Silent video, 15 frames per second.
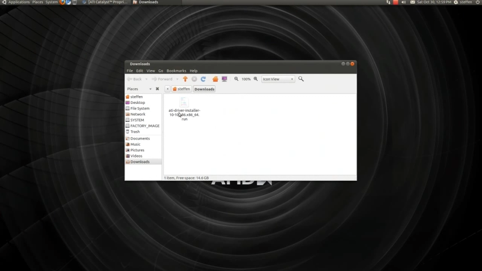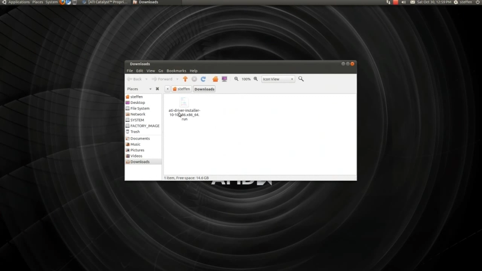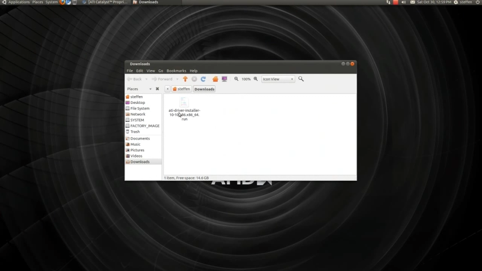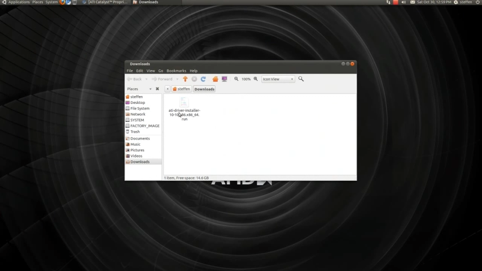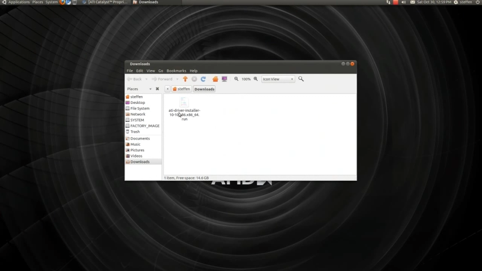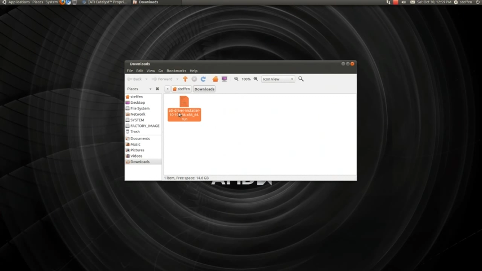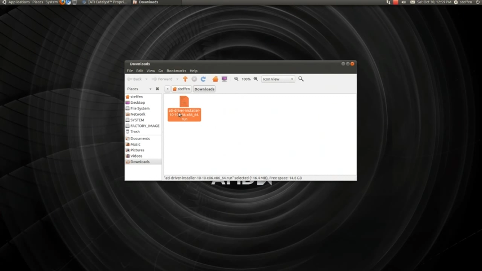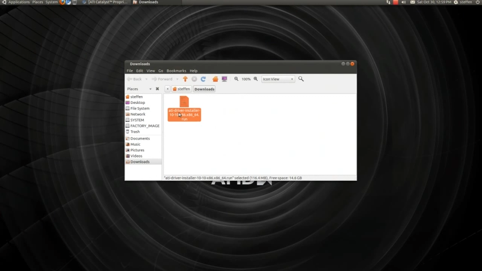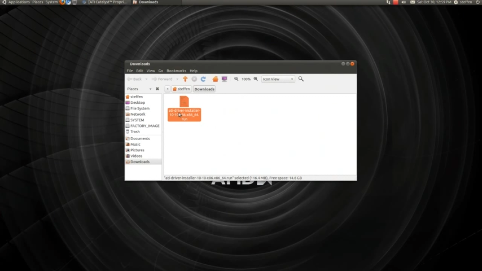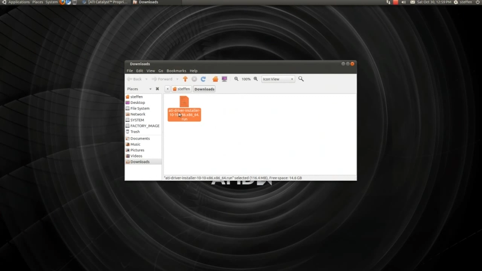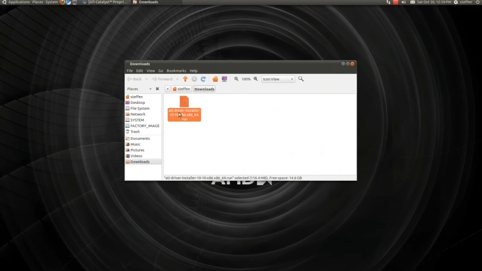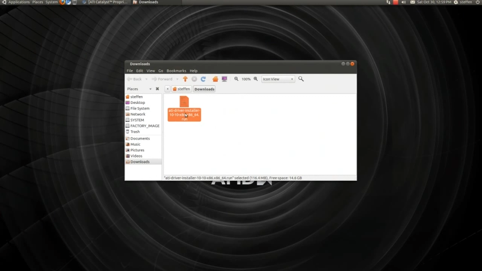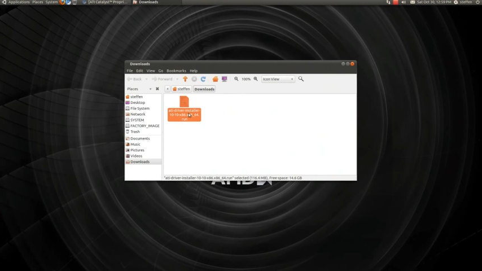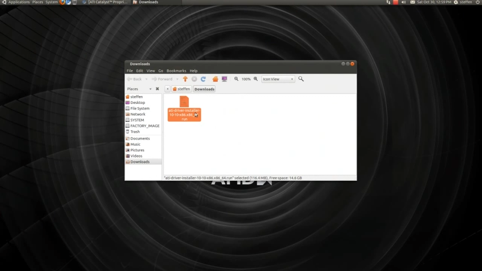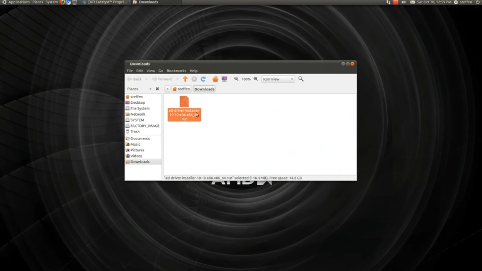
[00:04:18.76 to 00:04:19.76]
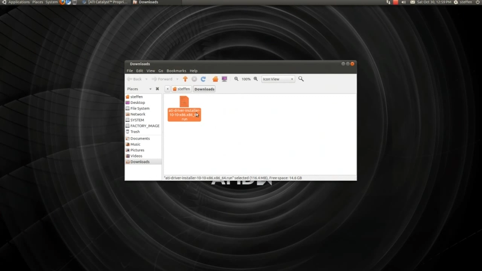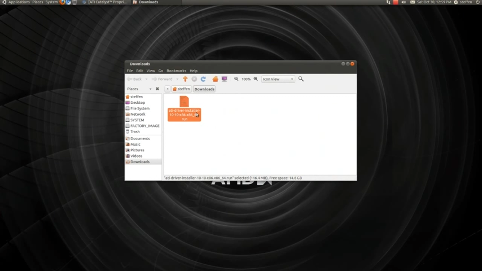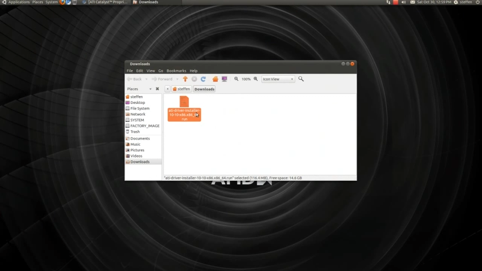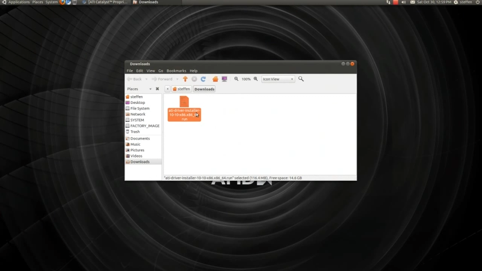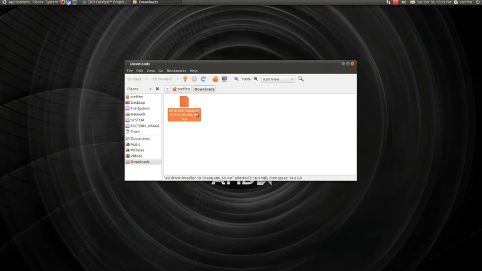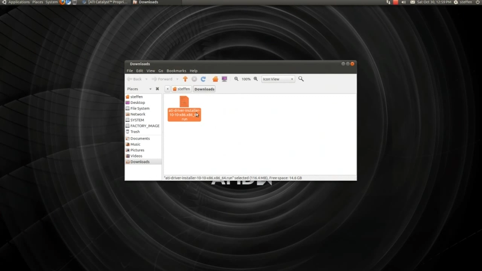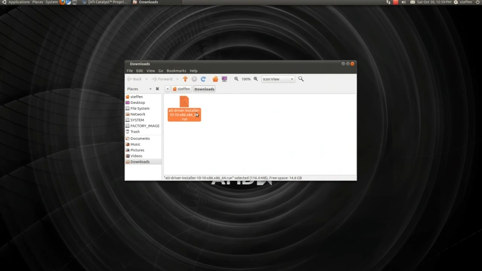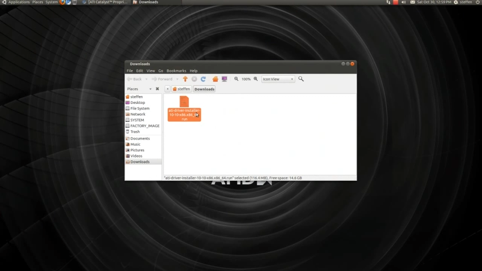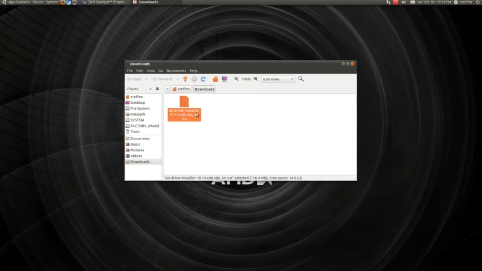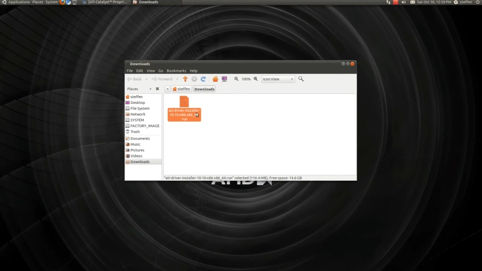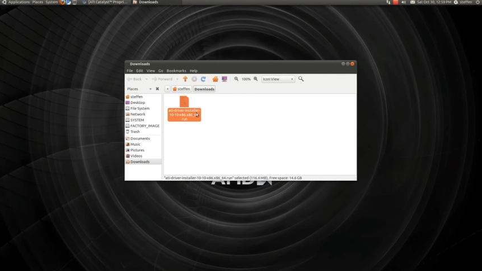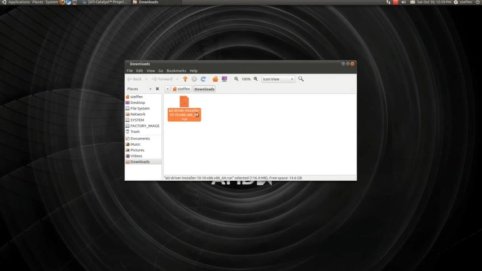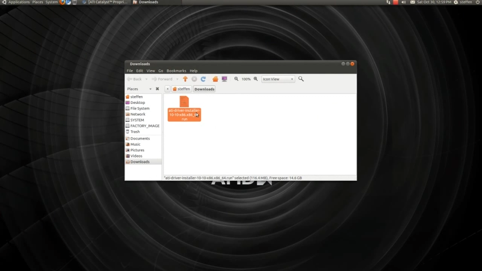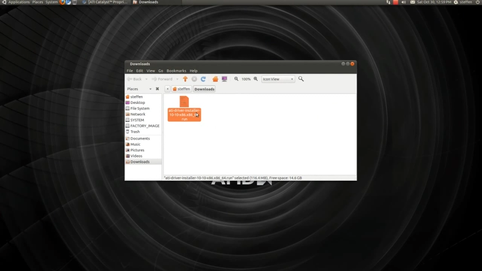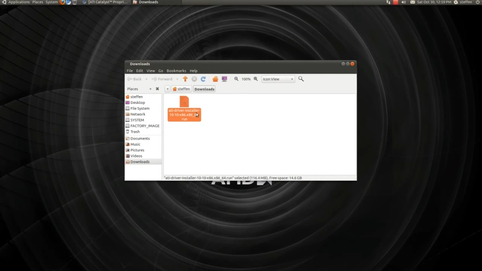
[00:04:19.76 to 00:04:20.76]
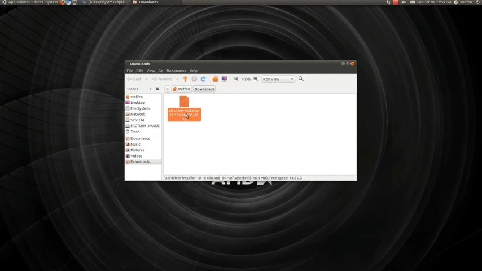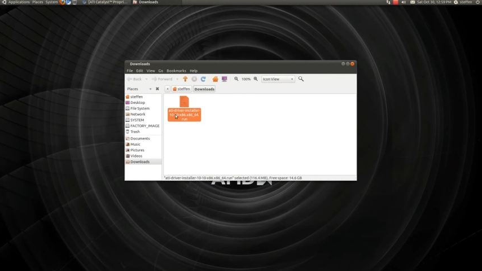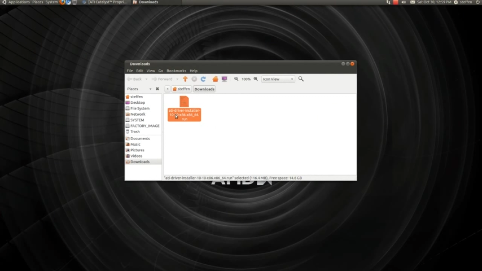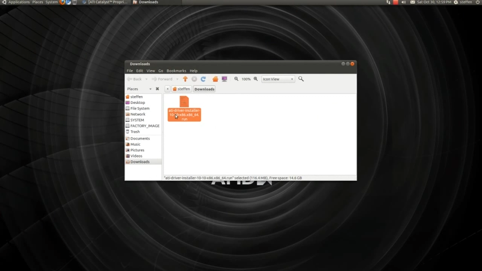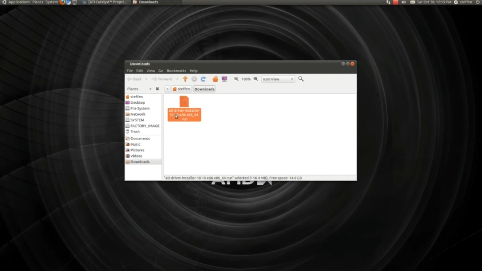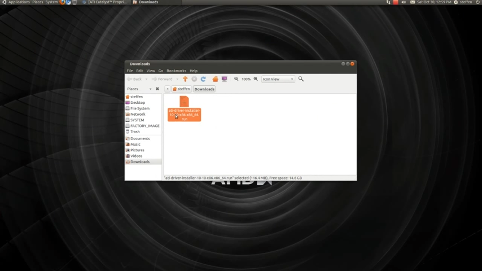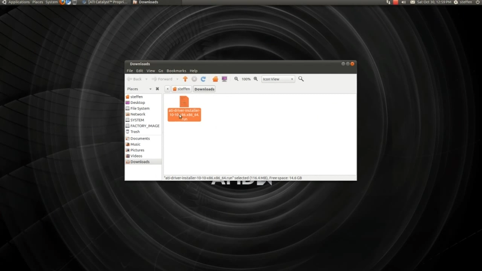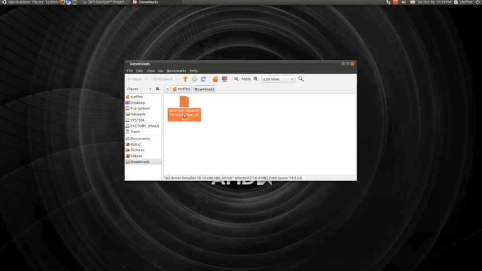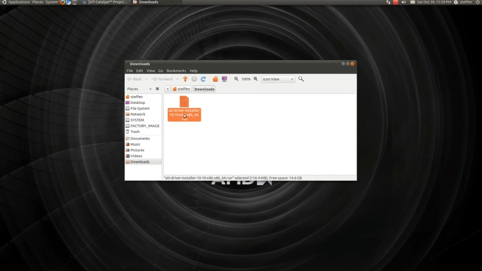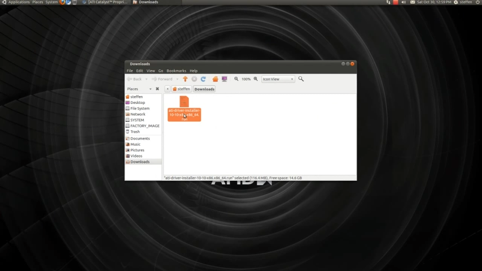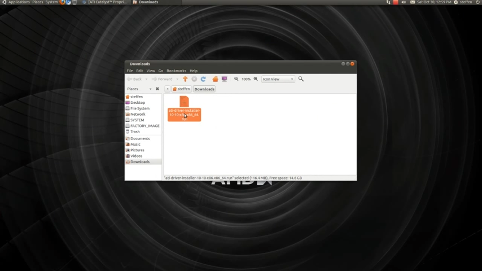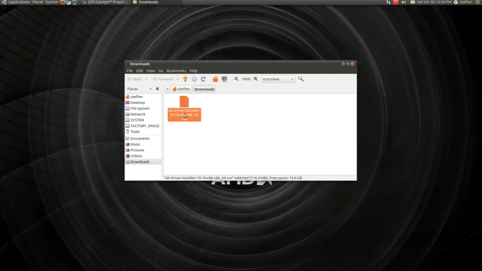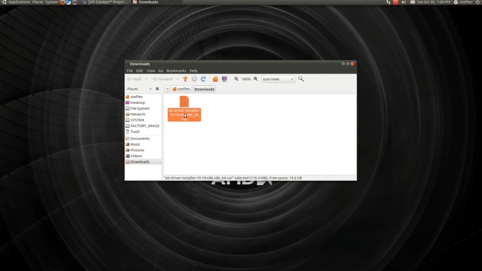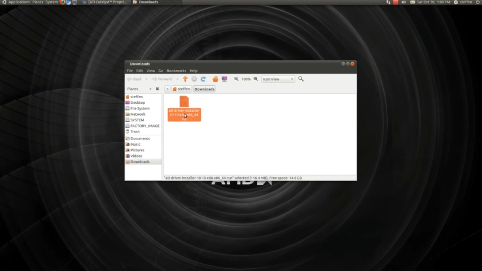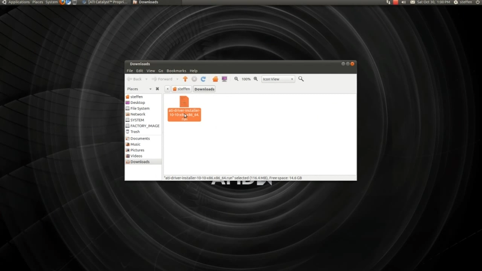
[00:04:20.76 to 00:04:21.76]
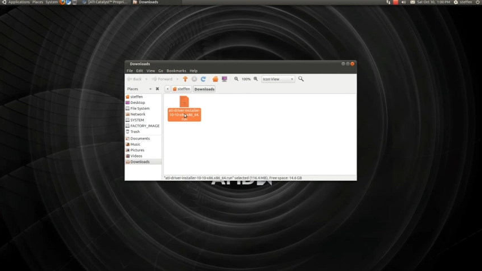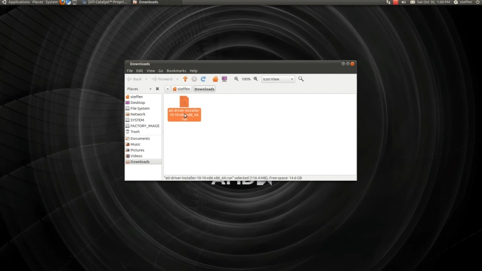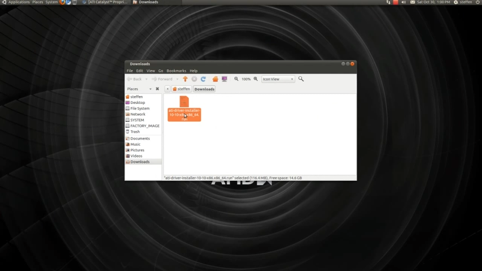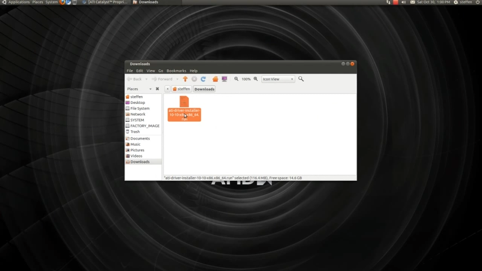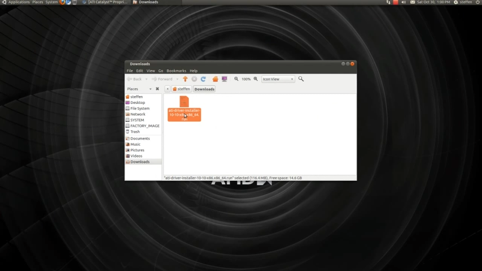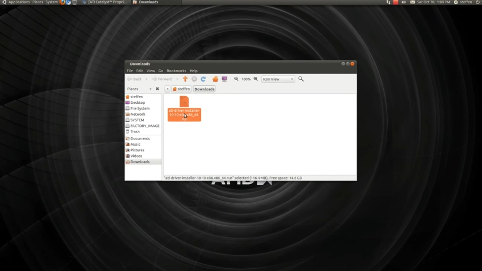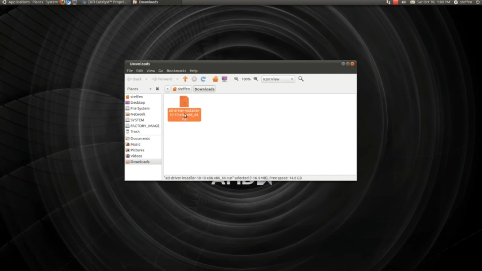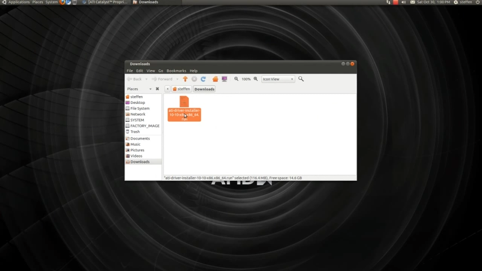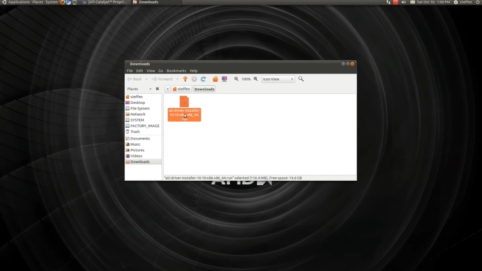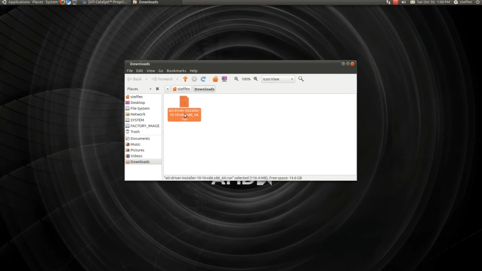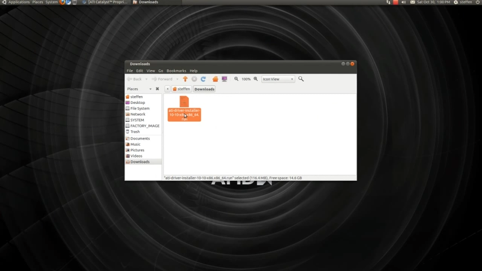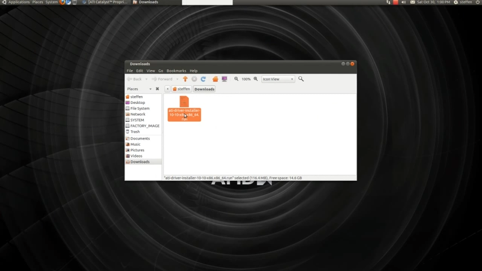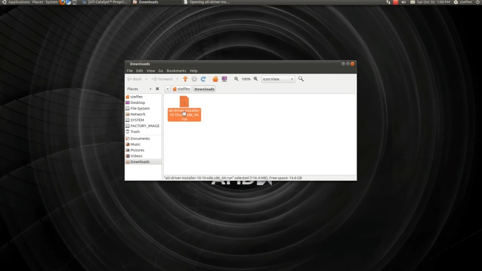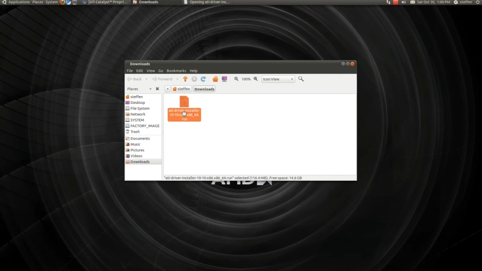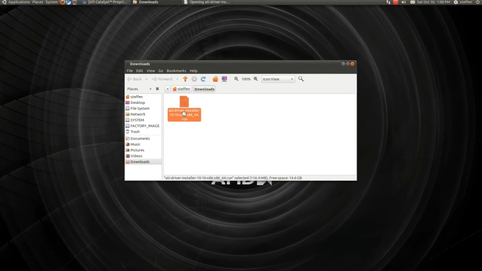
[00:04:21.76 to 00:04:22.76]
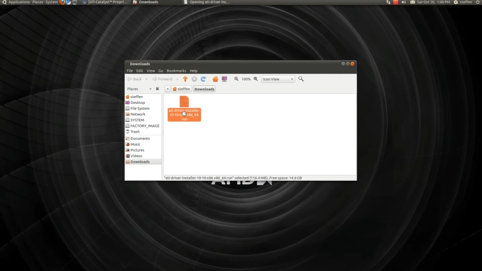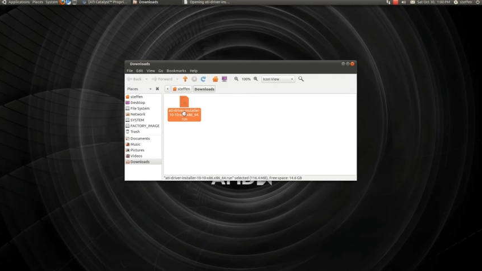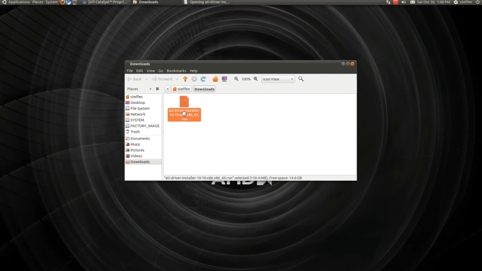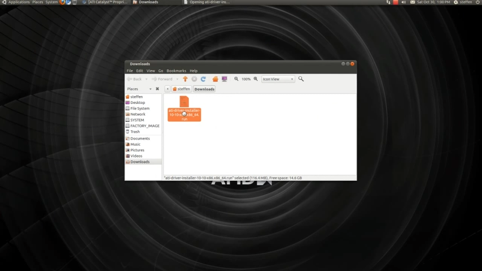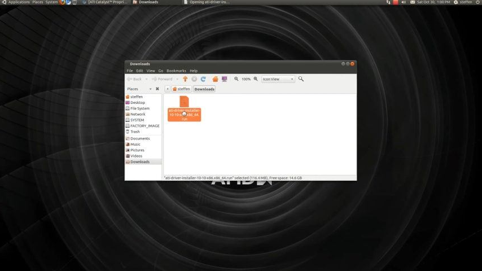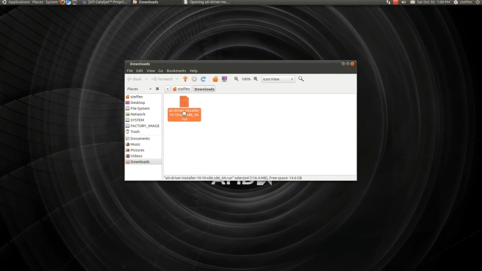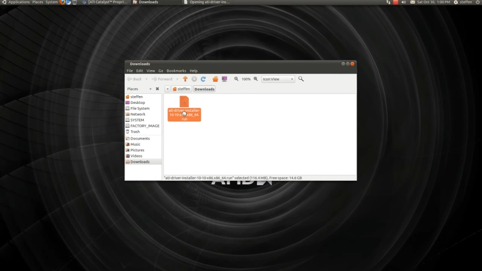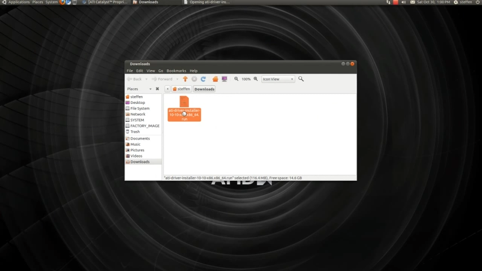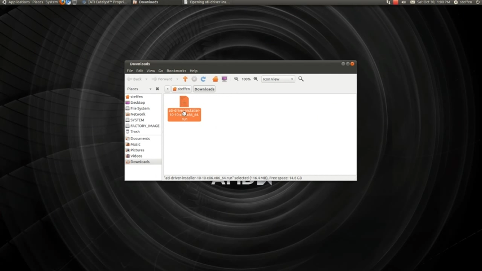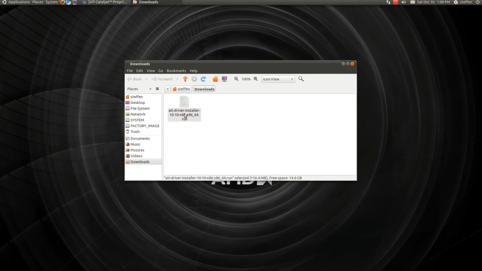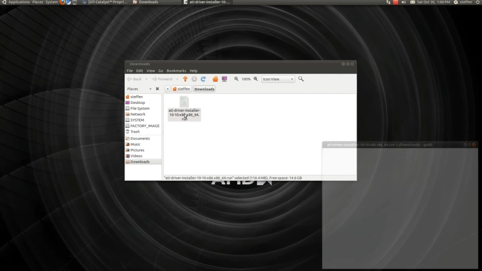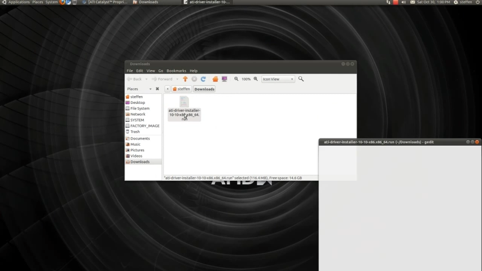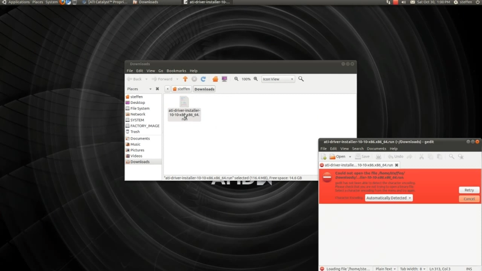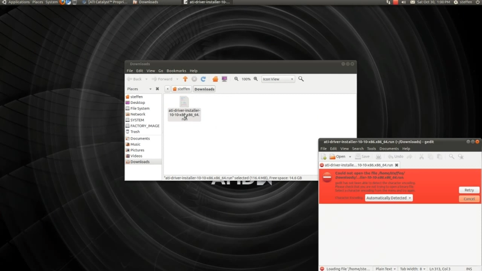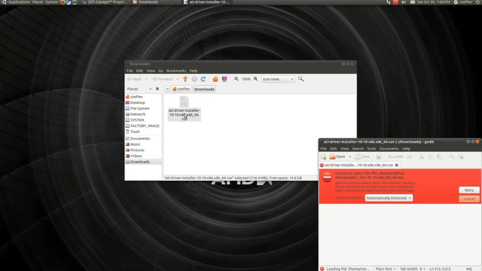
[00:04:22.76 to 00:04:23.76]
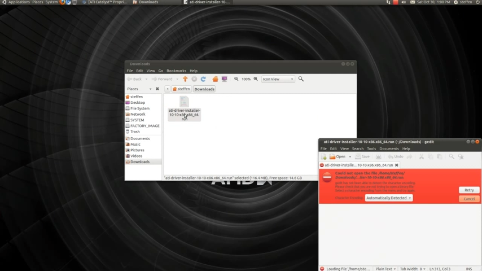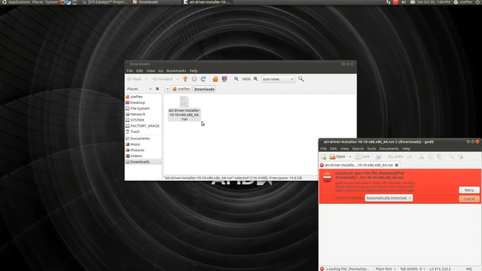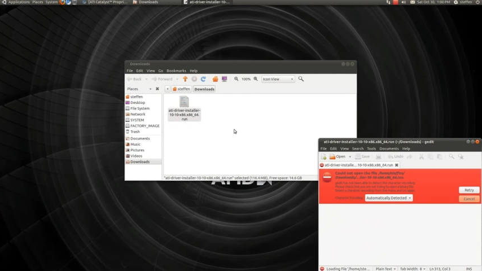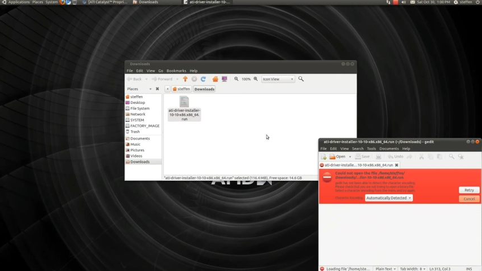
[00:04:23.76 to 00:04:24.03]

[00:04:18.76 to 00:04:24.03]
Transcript: Nobody's mouth can be seen.